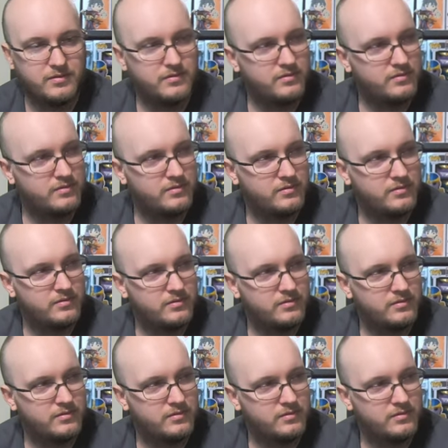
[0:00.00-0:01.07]

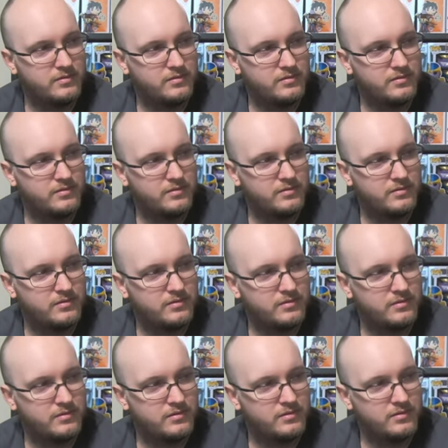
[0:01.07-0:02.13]

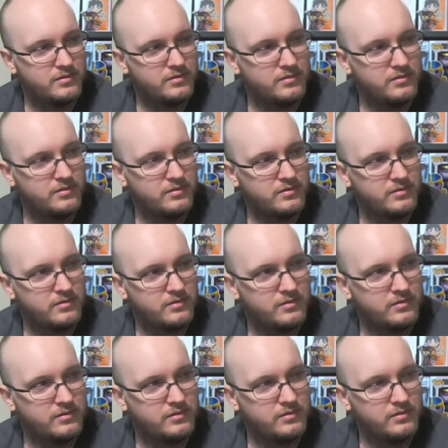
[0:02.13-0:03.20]

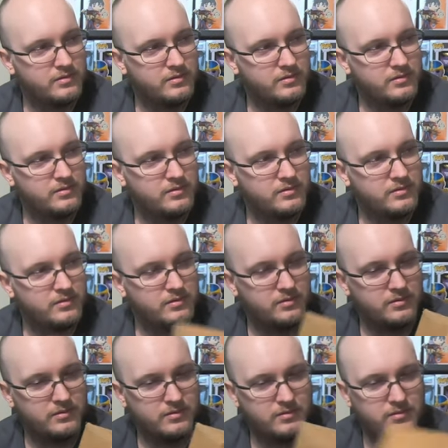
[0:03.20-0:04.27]

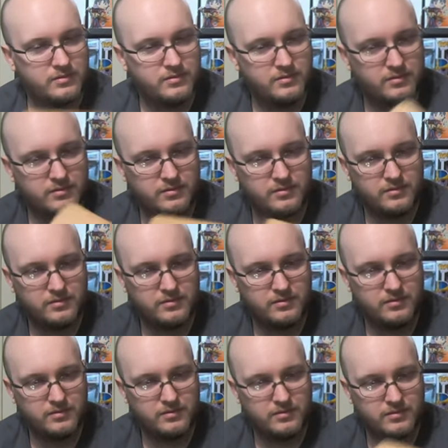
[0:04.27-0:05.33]

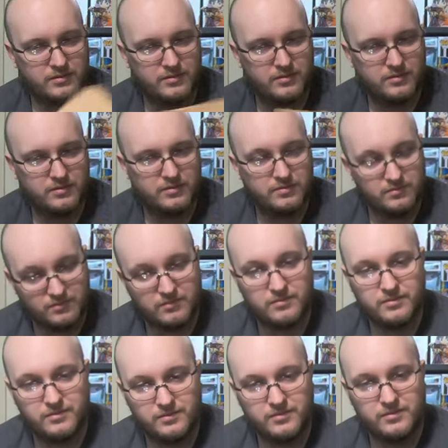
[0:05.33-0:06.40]

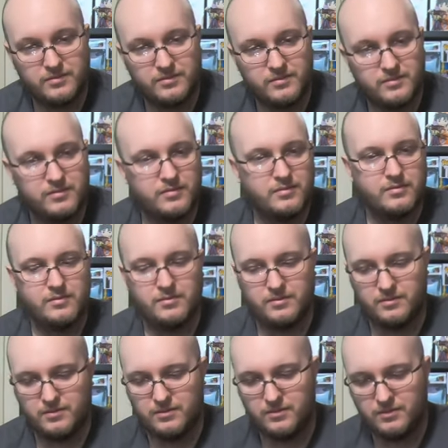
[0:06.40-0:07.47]

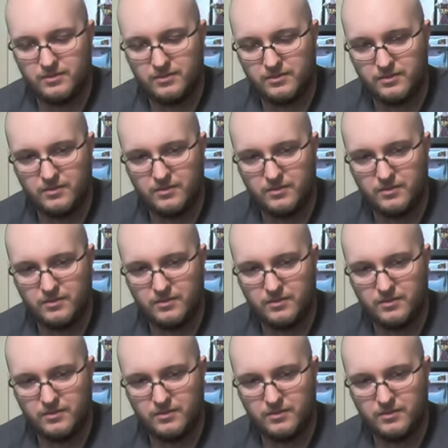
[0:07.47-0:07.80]
This person isn't speaking.